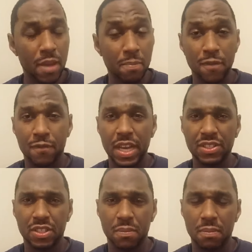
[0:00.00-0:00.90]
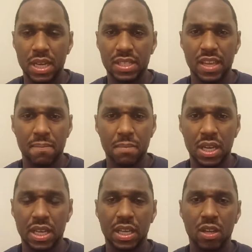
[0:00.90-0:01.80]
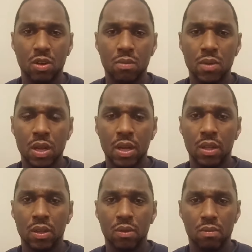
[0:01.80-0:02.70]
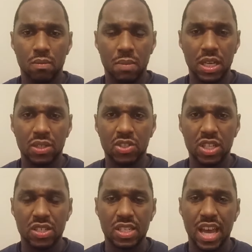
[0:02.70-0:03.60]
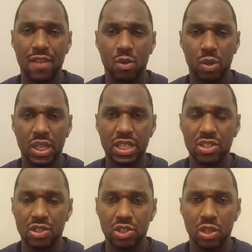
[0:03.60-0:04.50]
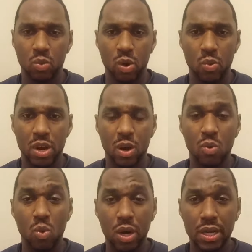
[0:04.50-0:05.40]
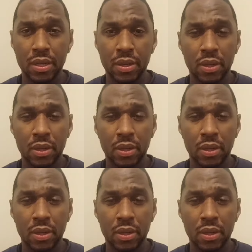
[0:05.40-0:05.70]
and perfection means that me and Jesus have a relationship where we are one.